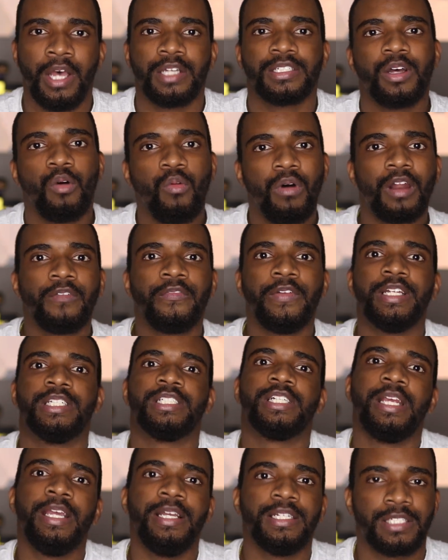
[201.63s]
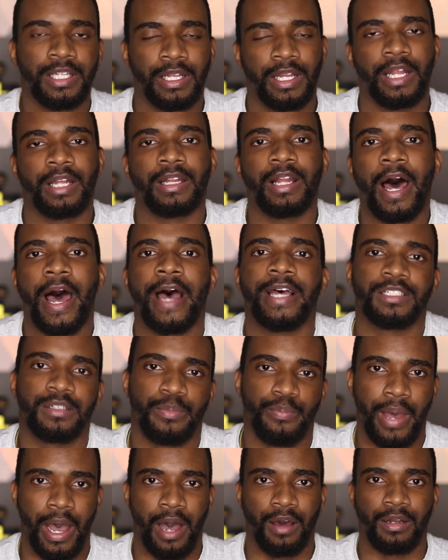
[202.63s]
So what if he cheats and then lies
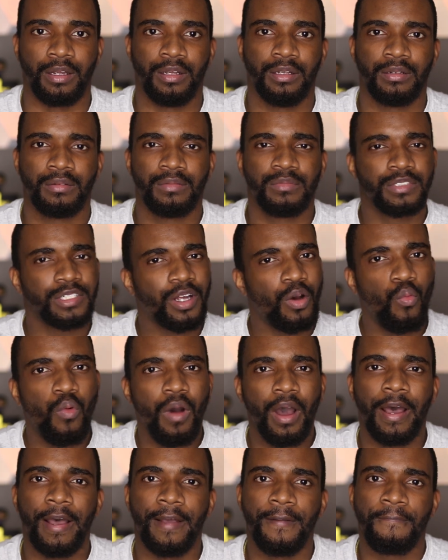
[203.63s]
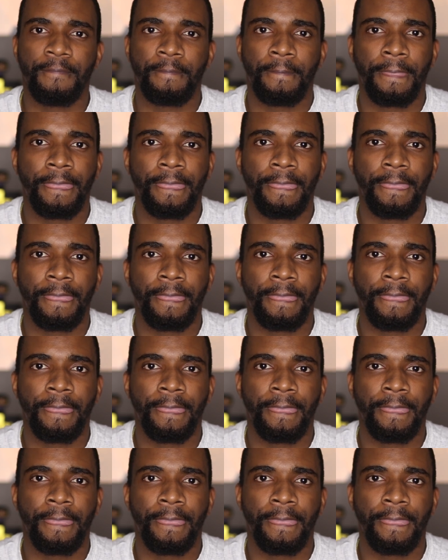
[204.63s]
about it? So what?